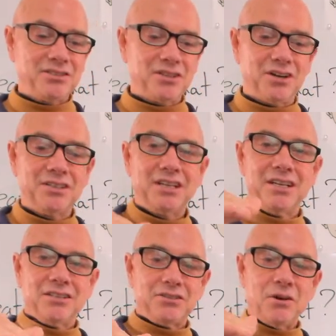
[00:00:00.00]
So
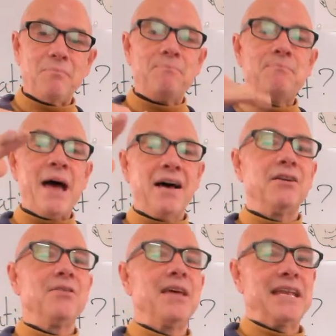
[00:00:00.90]
so
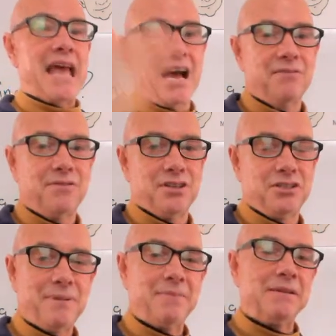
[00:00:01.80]
better than average,
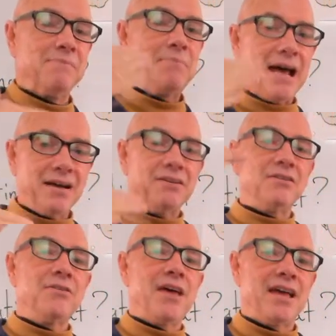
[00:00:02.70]
maybe better
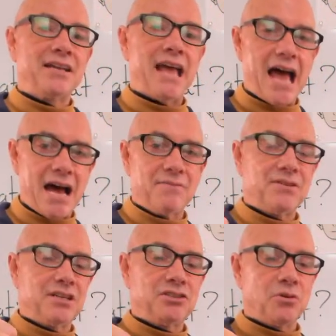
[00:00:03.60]
than
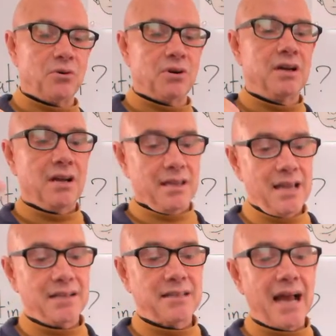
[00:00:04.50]
average, or
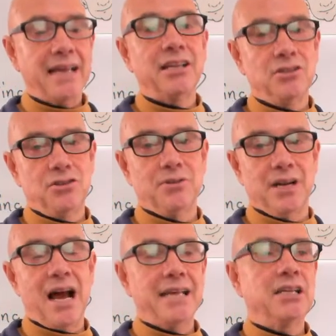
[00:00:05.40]
yes, I can do it.
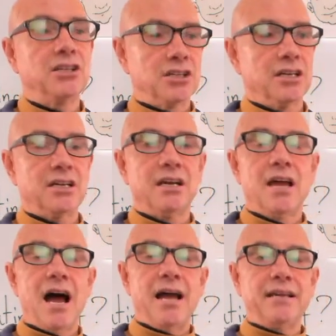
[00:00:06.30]
I can cook.
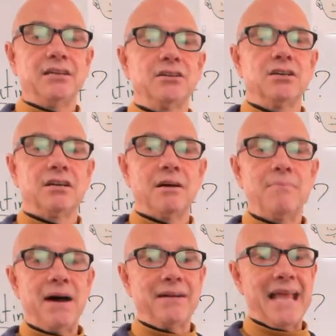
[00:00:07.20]
I can cook
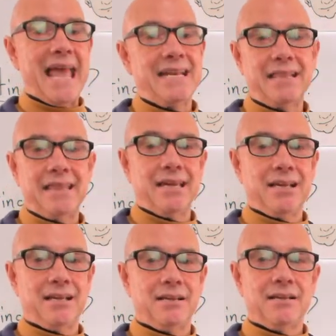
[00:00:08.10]
about anything.